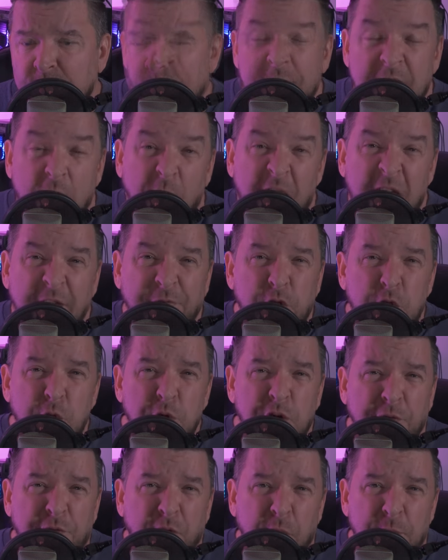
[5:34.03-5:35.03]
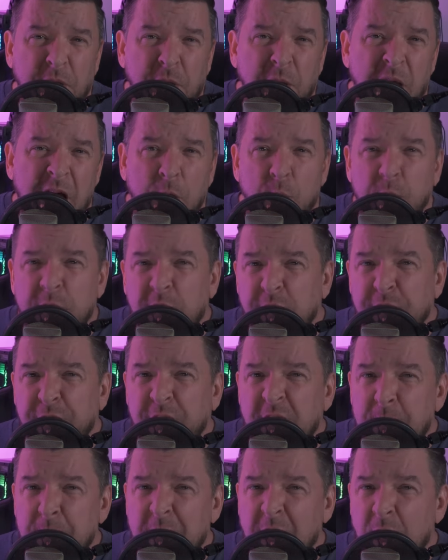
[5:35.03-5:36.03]
Now, after you confirm the lock with your
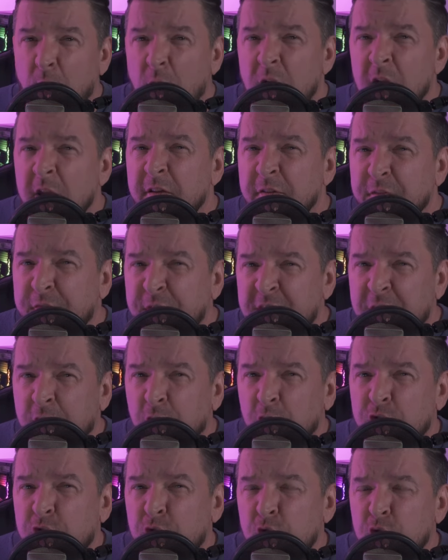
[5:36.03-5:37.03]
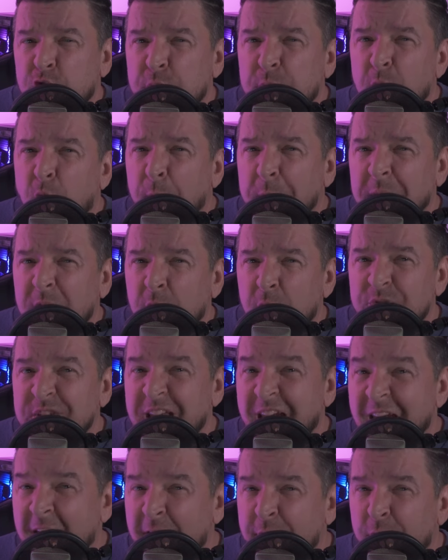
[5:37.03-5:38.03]
female, feed her 2 small meals
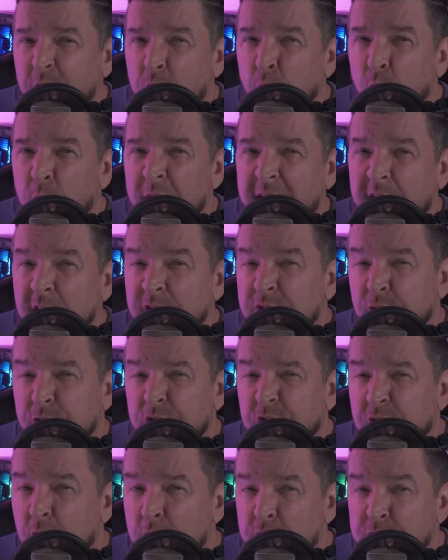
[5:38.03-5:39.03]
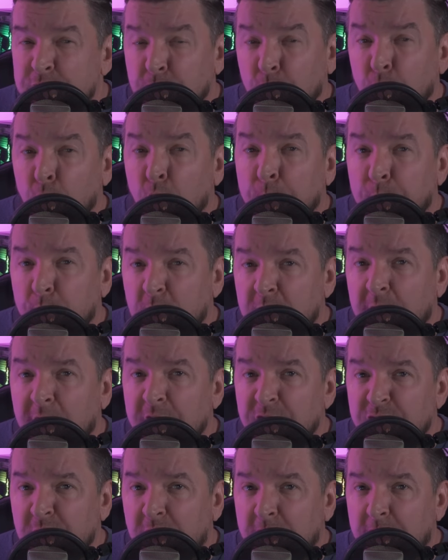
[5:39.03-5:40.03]
every week until she goes through her prelay
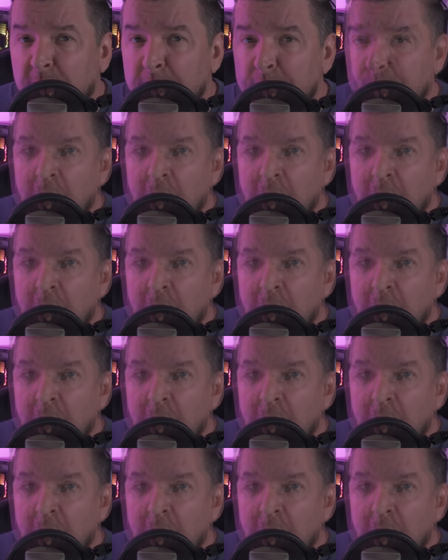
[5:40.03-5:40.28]
shed.